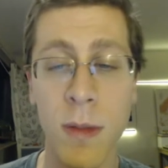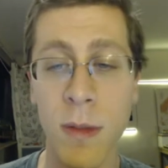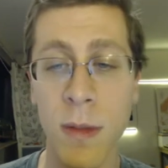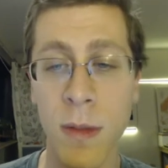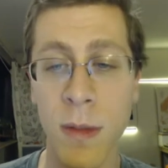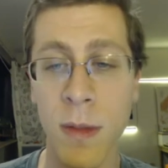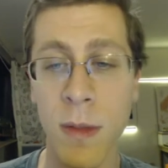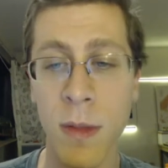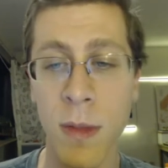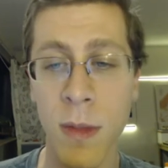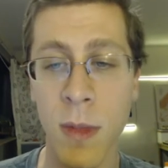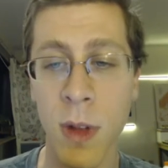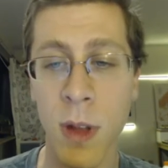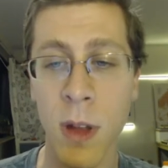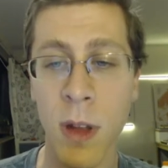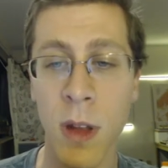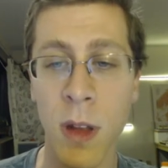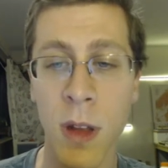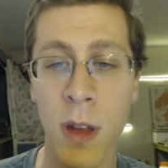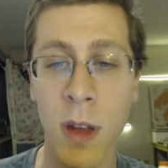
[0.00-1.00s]

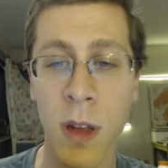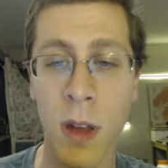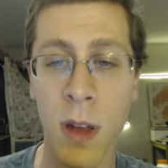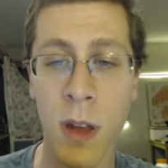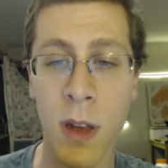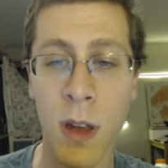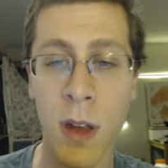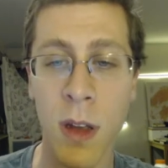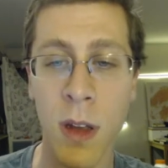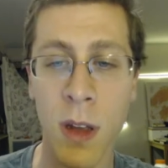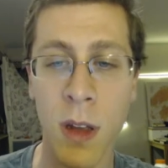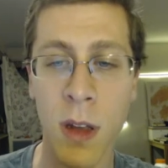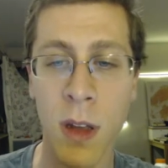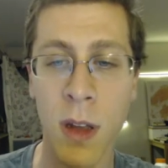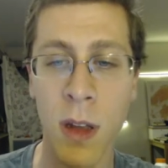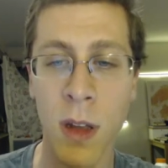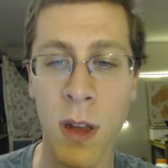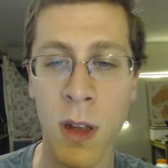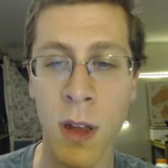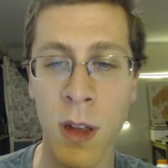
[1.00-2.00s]

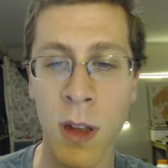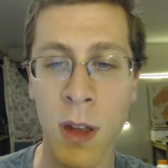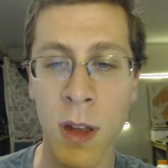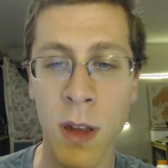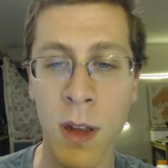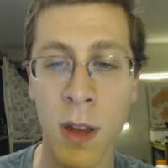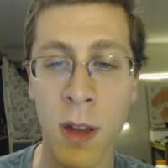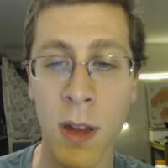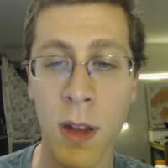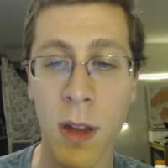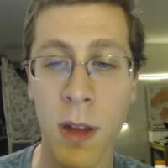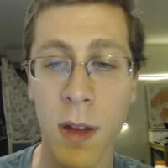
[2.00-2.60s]
Nobody speaks.